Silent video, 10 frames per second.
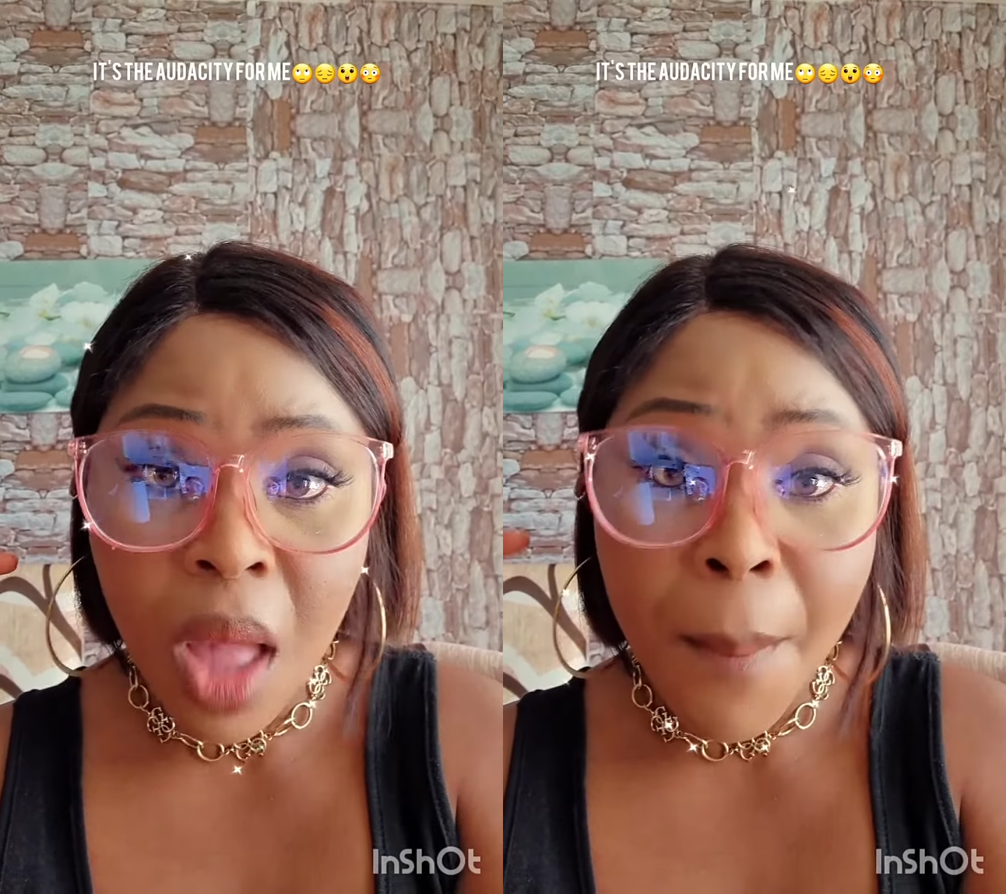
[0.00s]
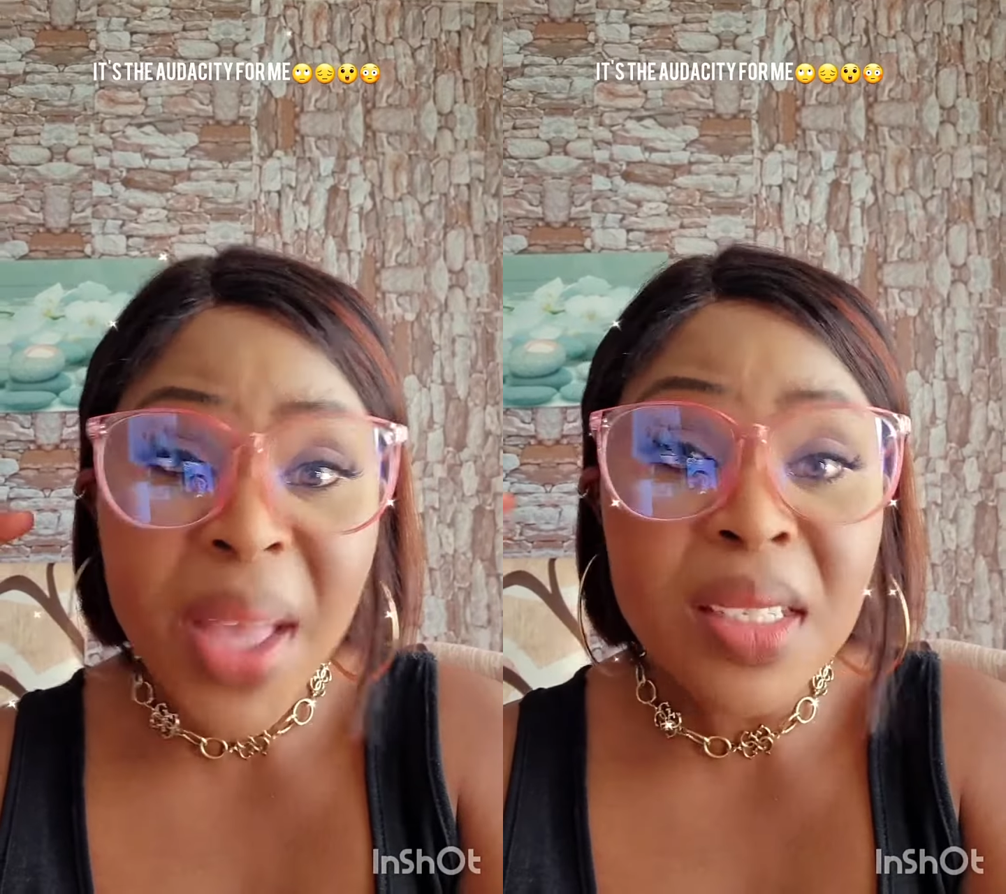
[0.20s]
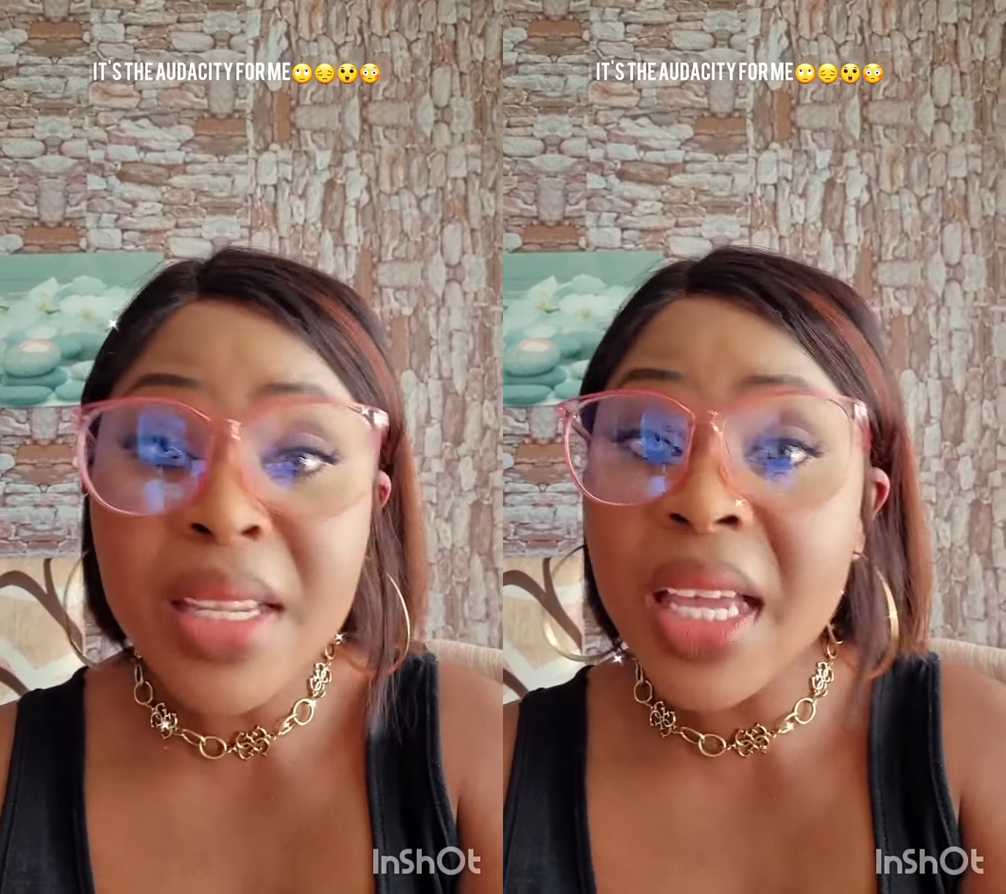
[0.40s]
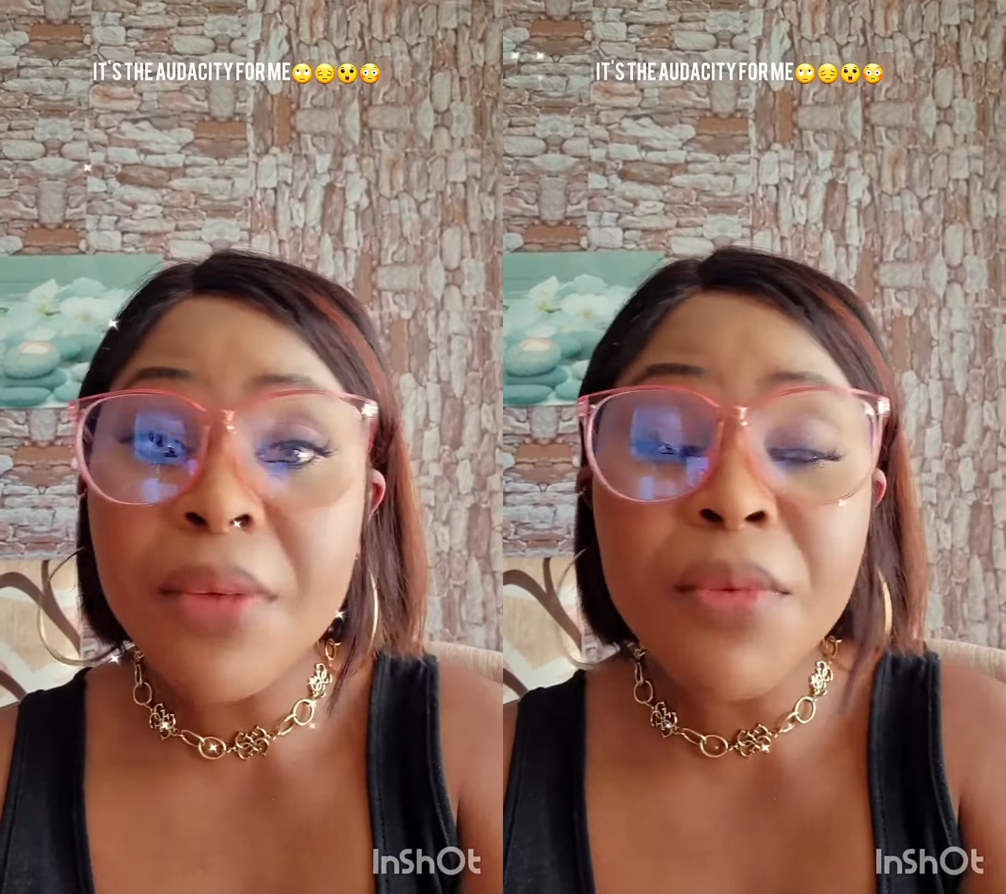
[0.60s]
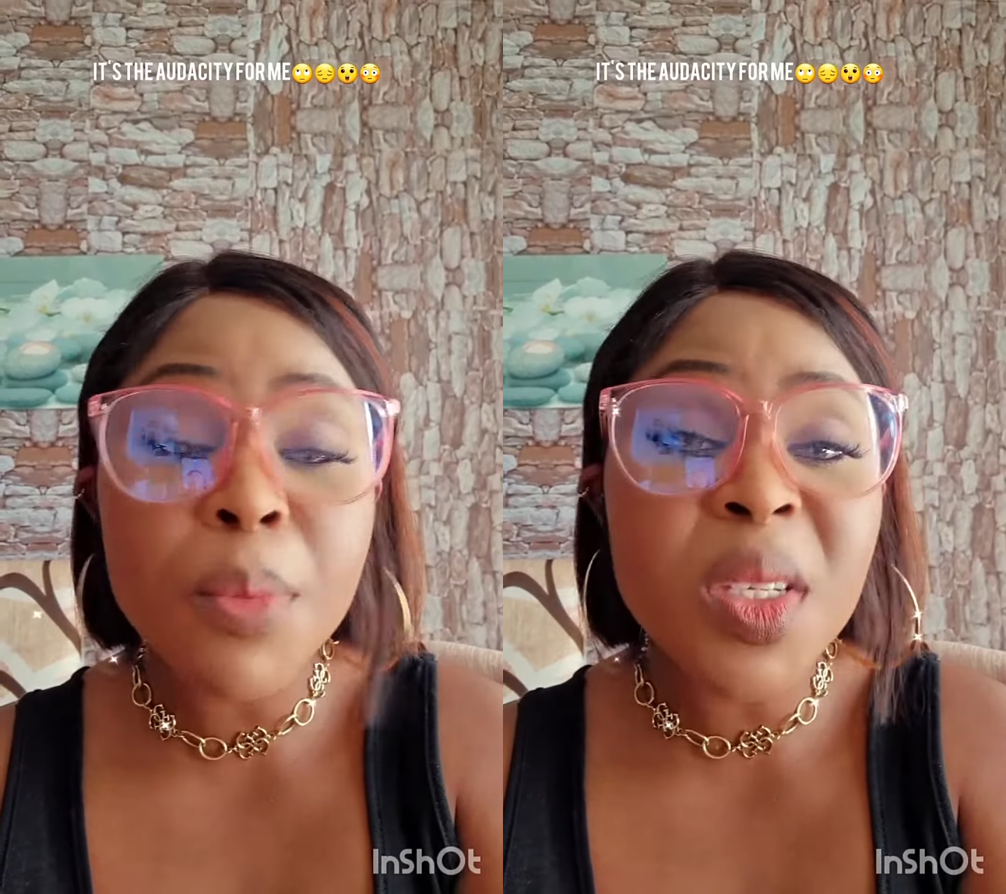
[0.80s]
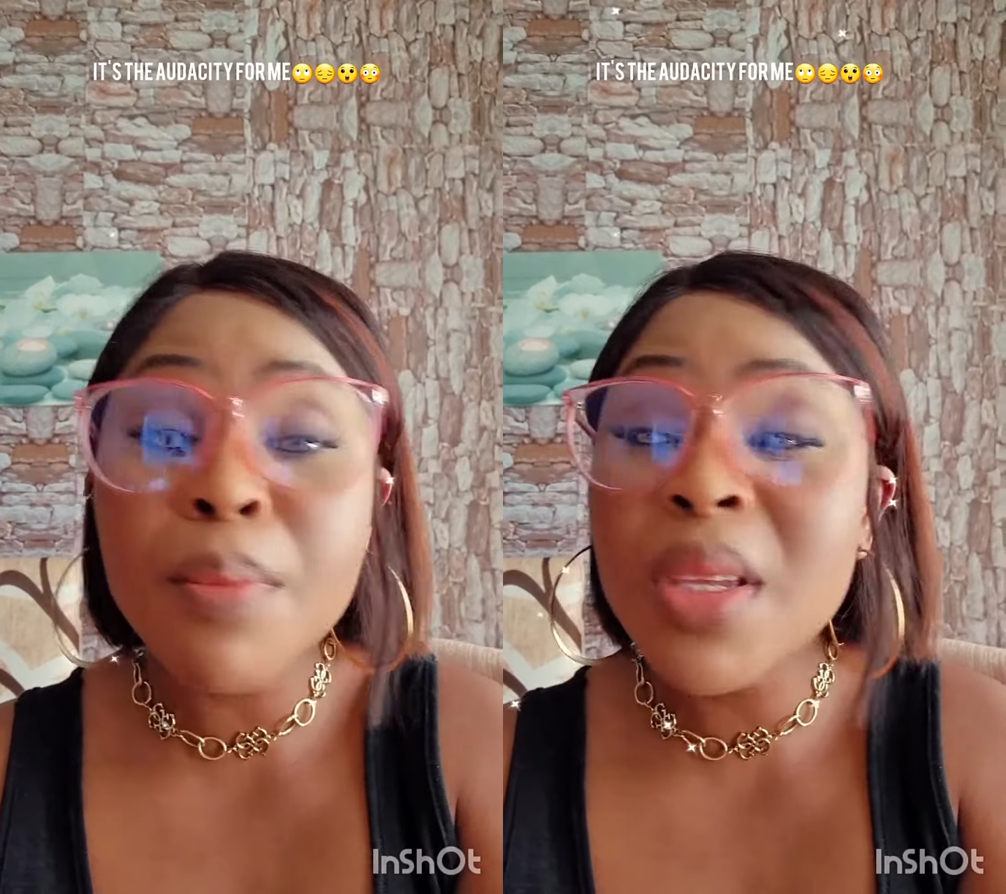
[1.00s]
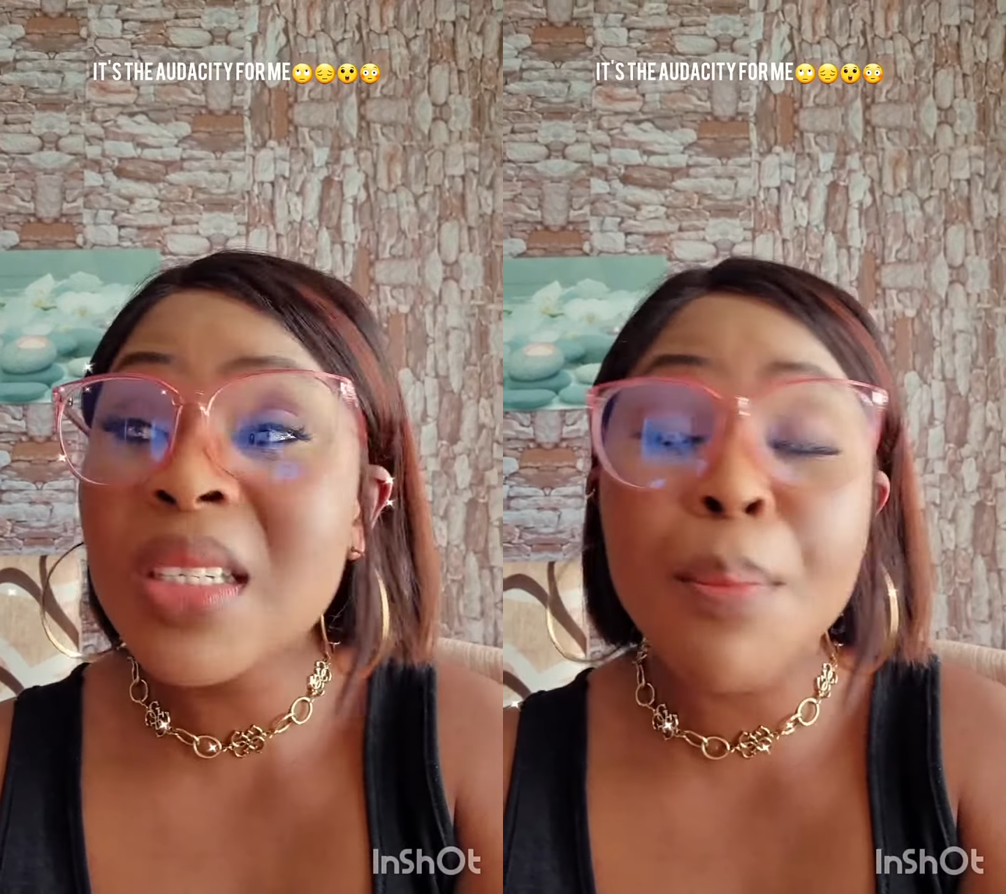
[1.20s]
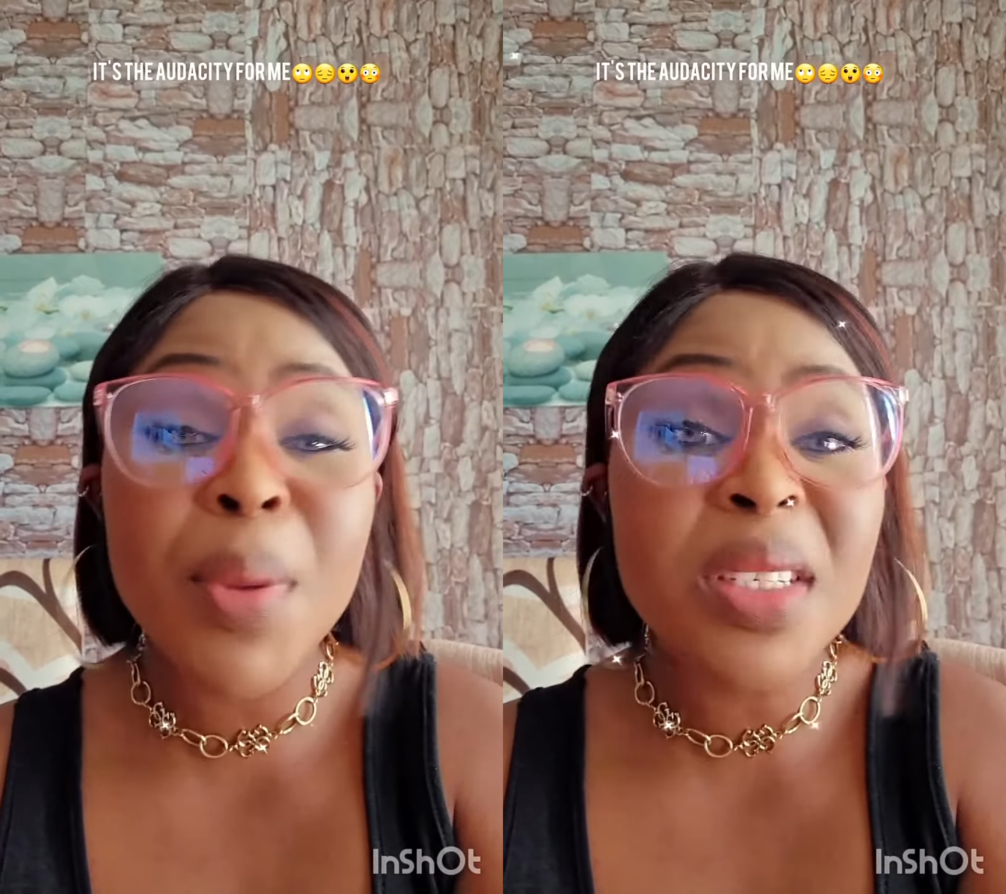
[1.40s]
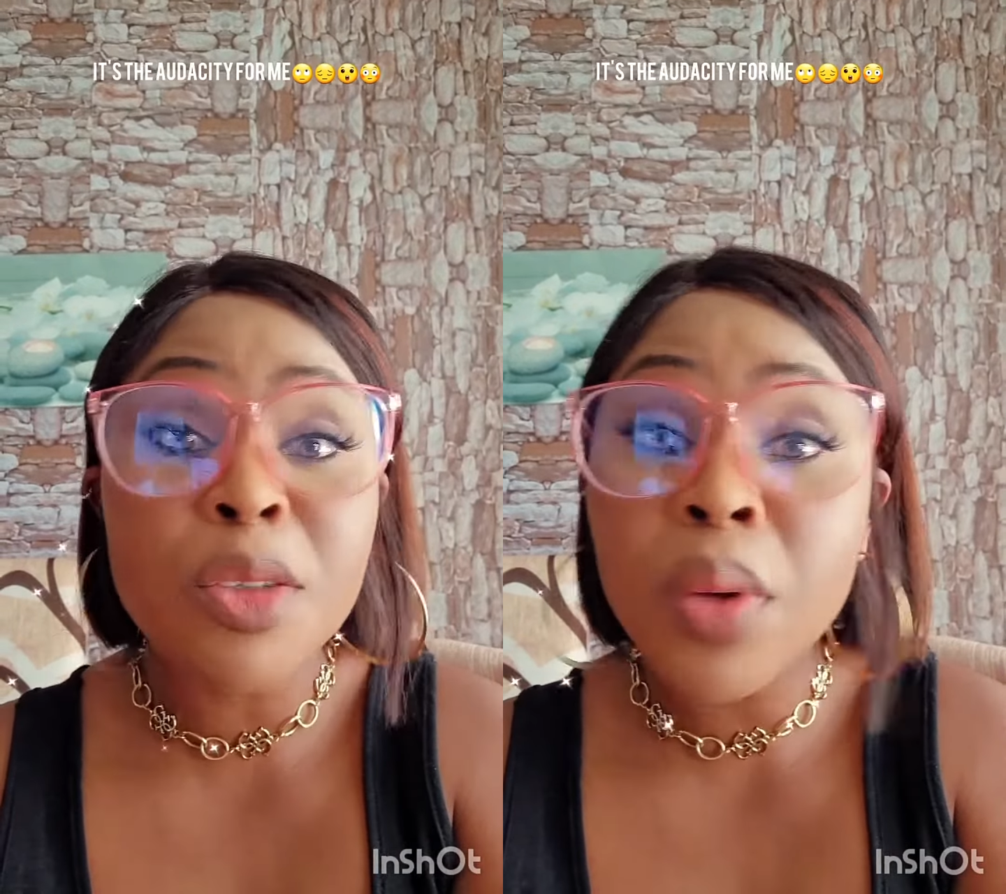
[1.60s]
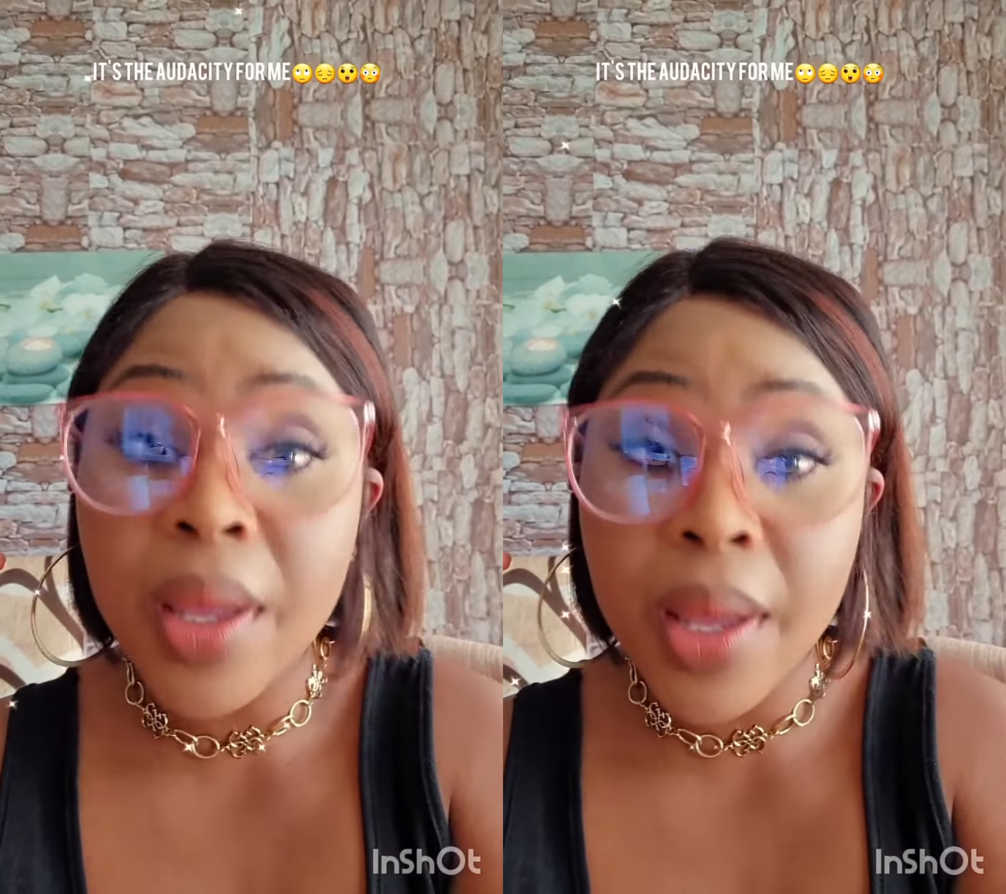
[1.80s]
Person they give them, say me, say person
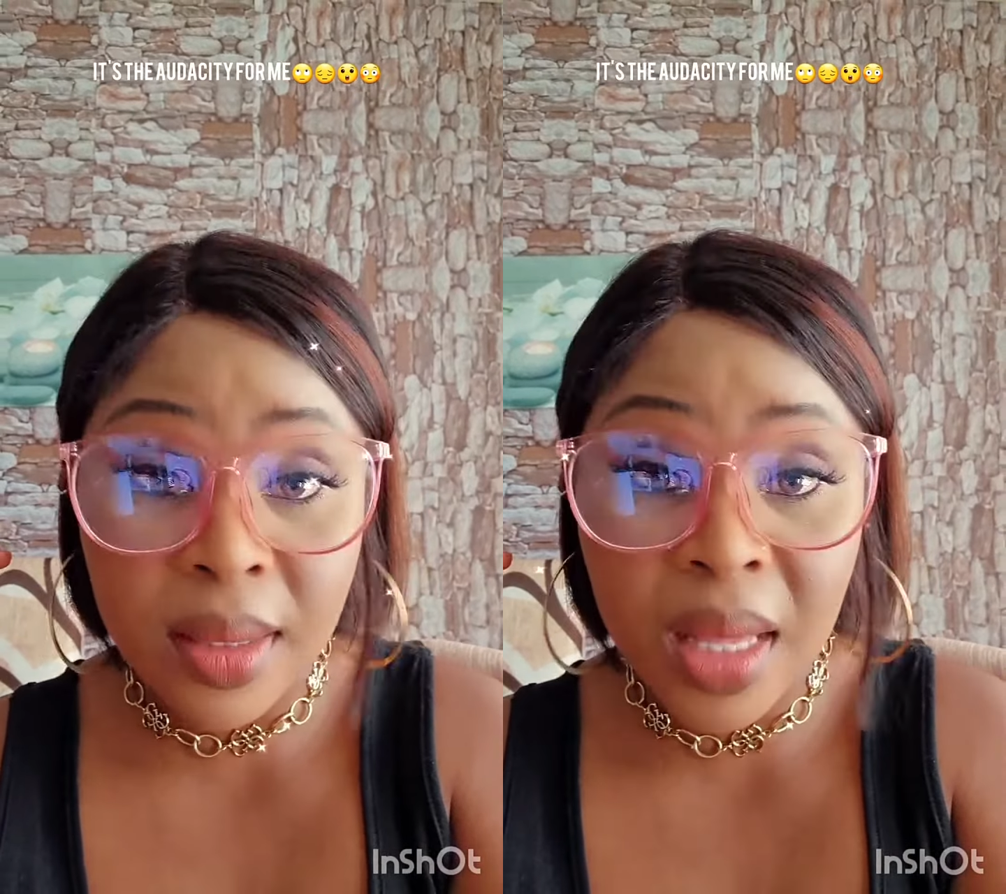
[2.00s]
to get.